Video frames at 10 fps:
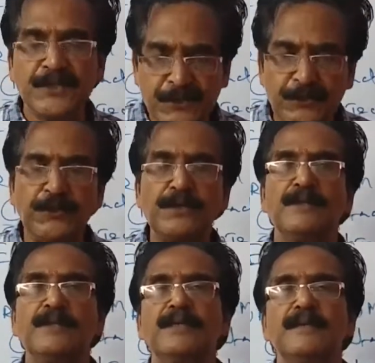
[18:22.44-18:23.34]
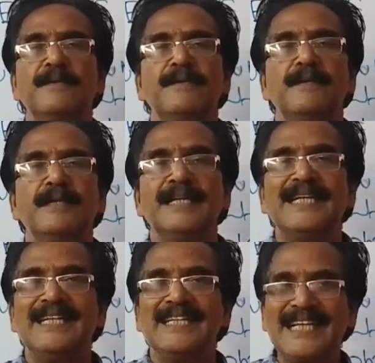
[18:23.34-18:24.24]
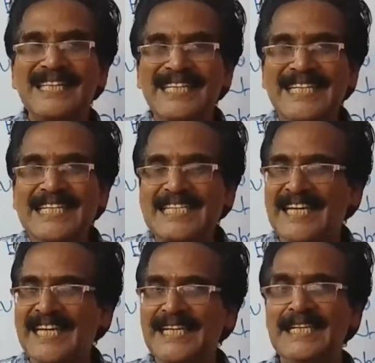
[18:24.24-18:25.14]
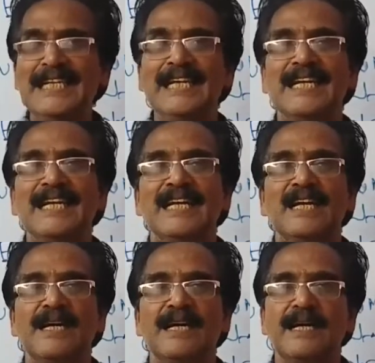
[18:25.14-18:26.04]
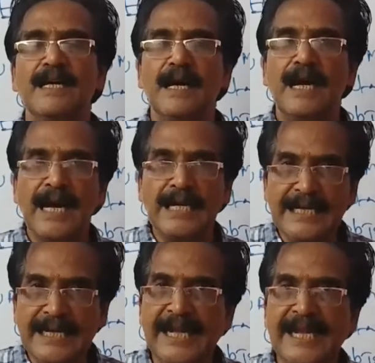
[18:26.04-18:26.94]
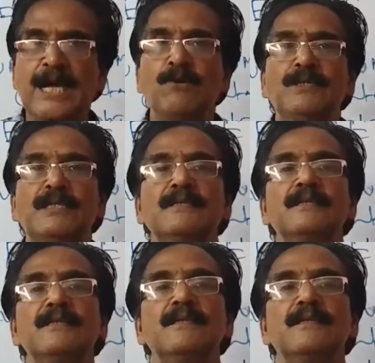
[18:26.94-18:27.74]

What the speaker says: sure that the design and the layout